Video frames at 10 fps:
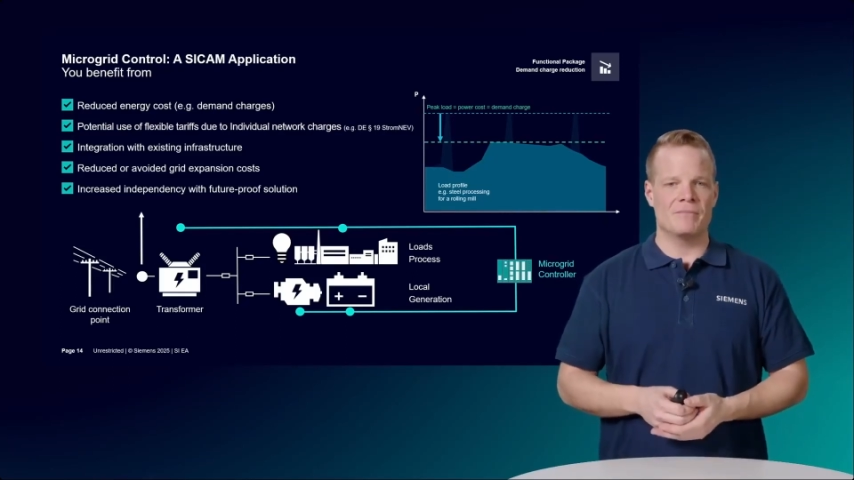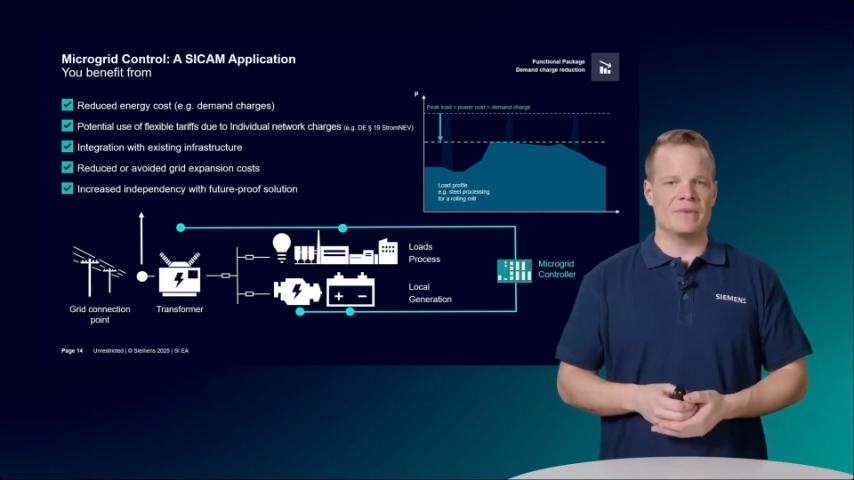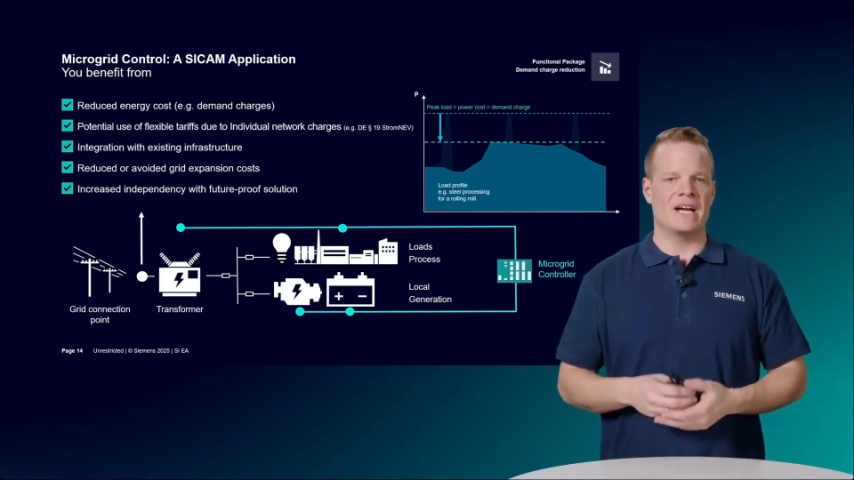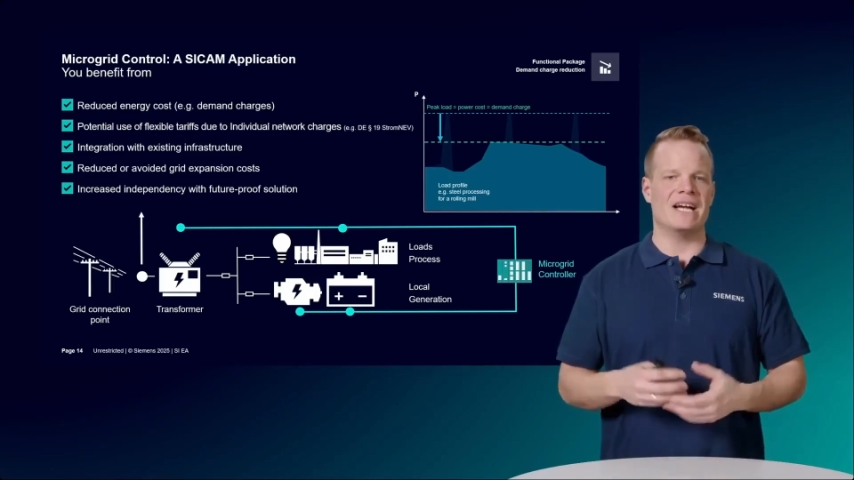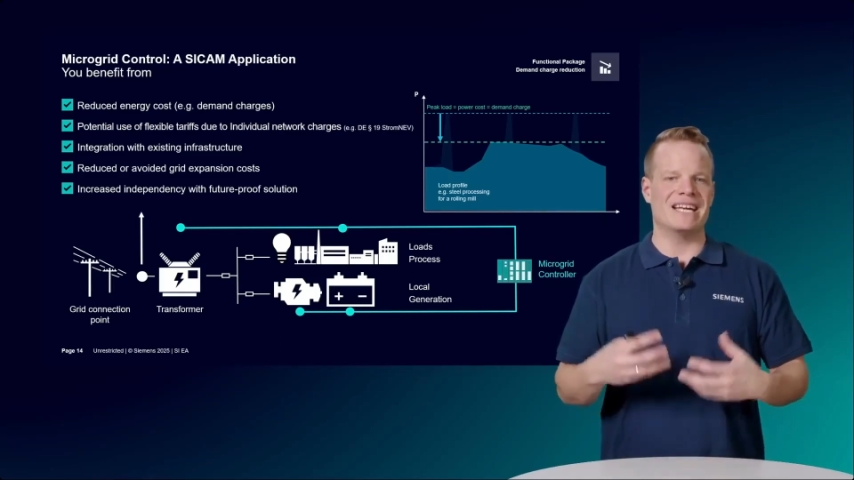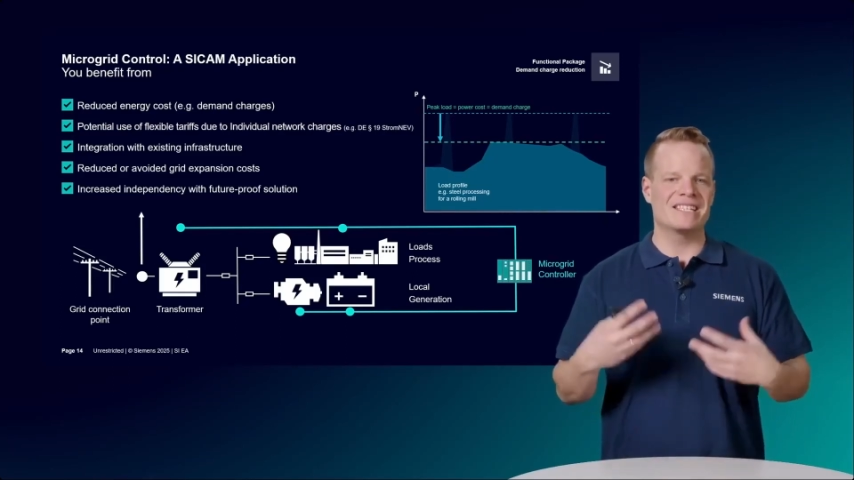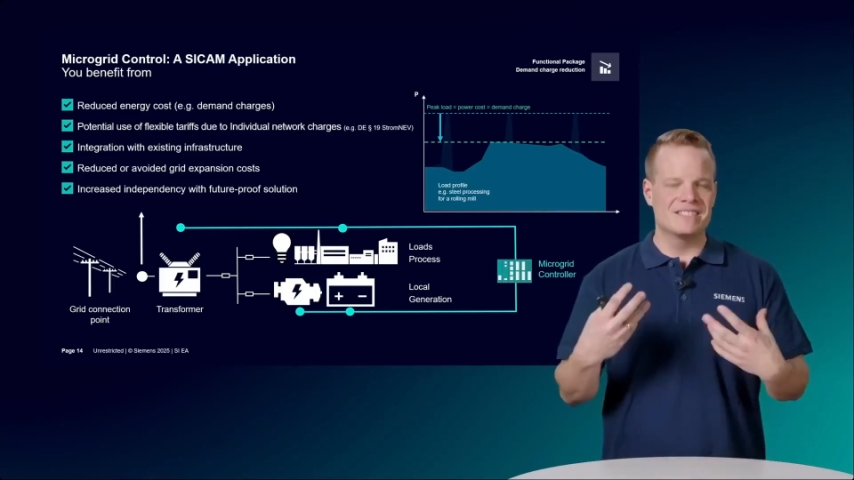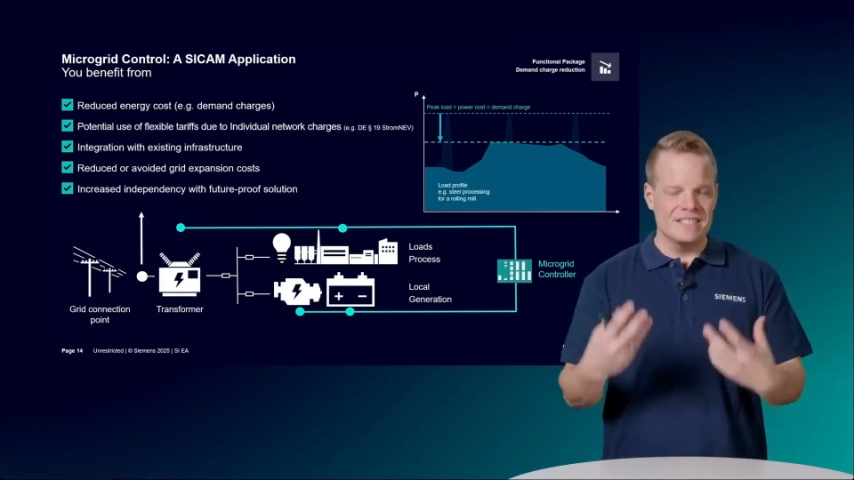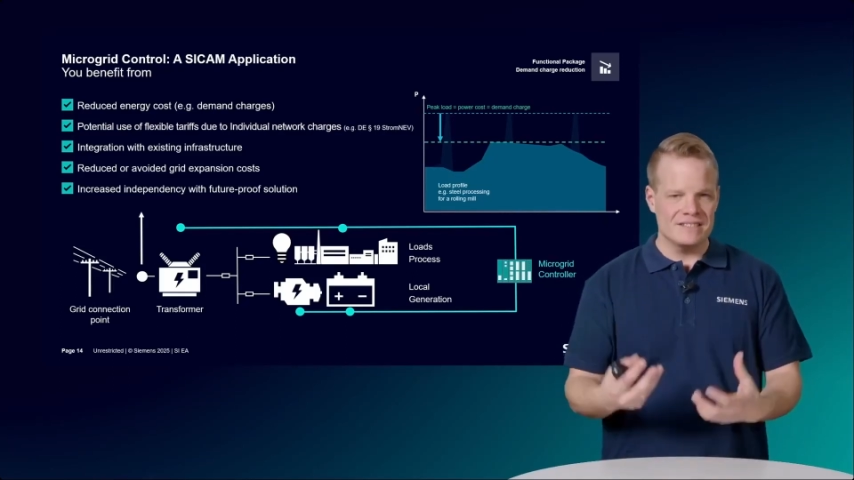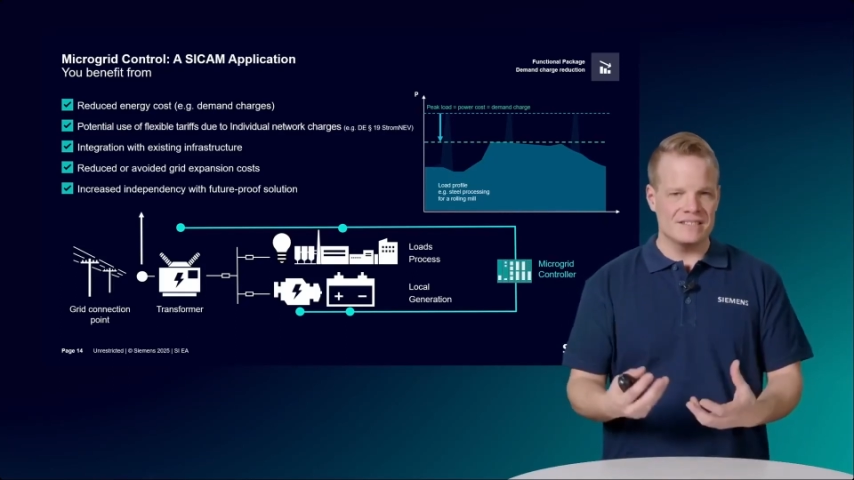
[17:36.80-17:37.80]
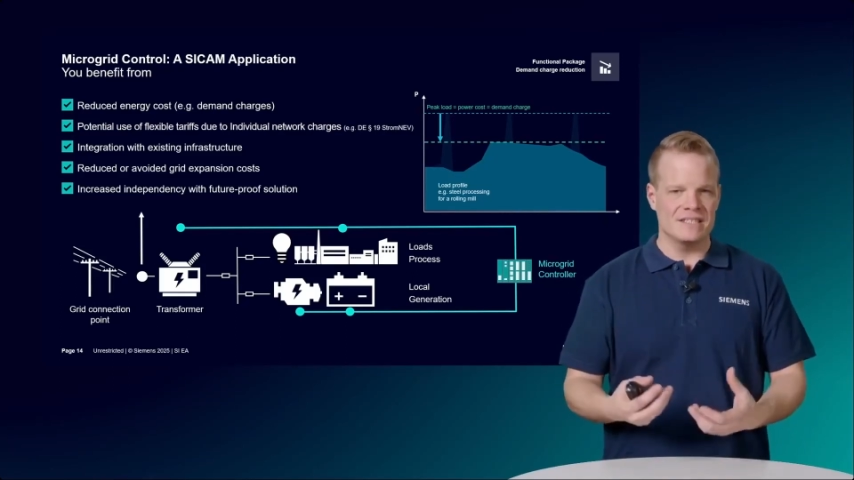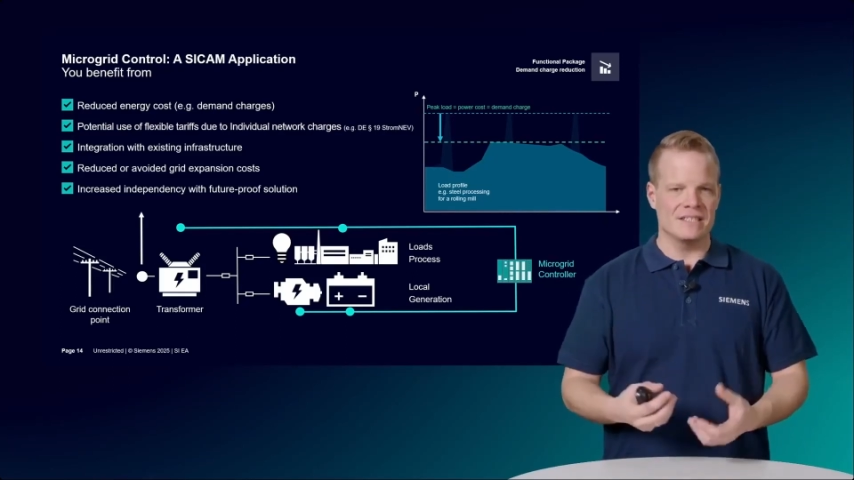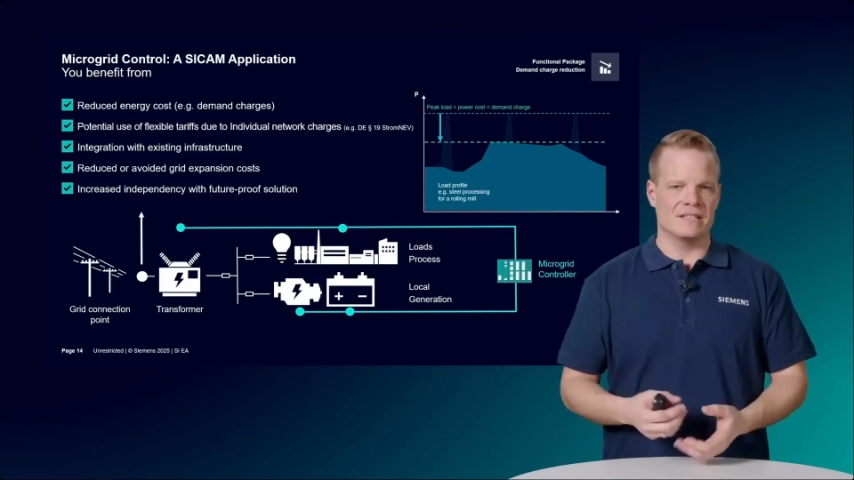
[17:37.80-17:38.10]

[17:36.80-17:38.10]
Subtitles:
existing